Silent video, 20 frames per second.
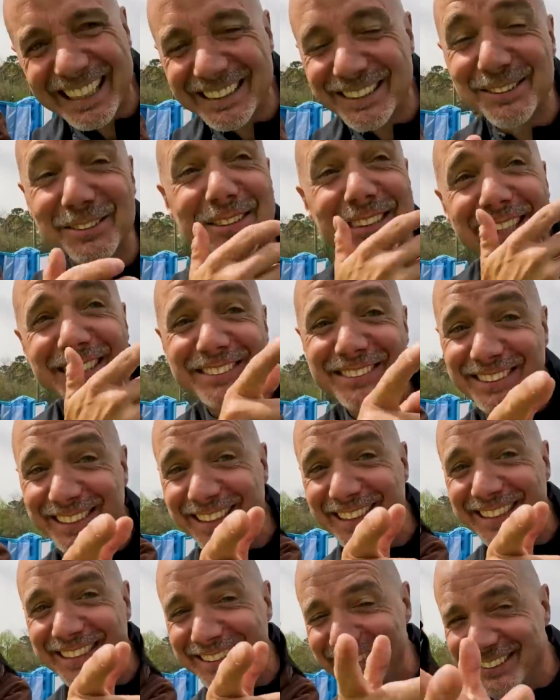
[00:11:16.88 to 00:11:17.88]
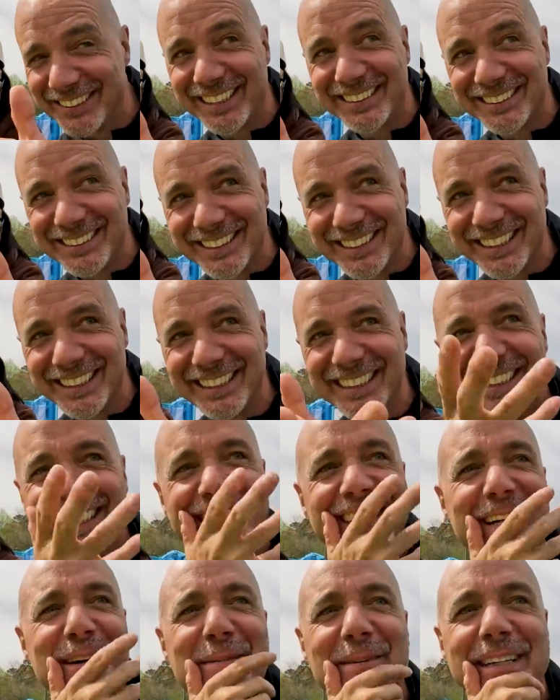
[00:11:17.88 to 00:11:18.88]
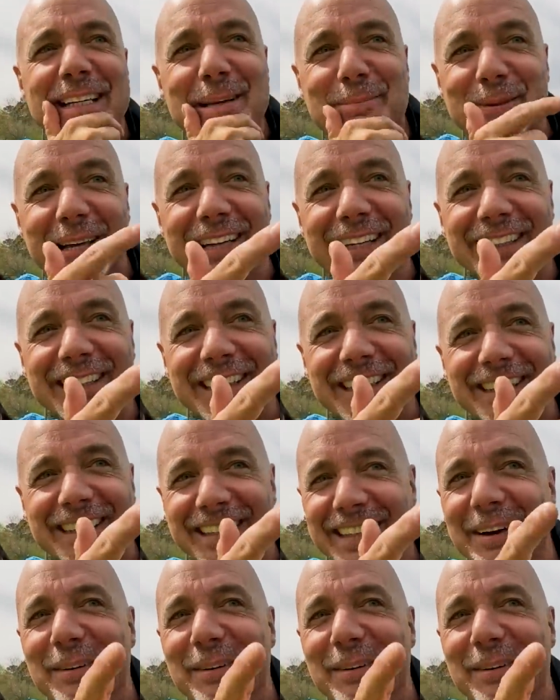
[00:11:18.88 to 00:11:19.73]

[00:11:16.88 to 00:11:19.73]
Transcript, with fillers: Did you guys see that? You guys see that? Keep that in the edit.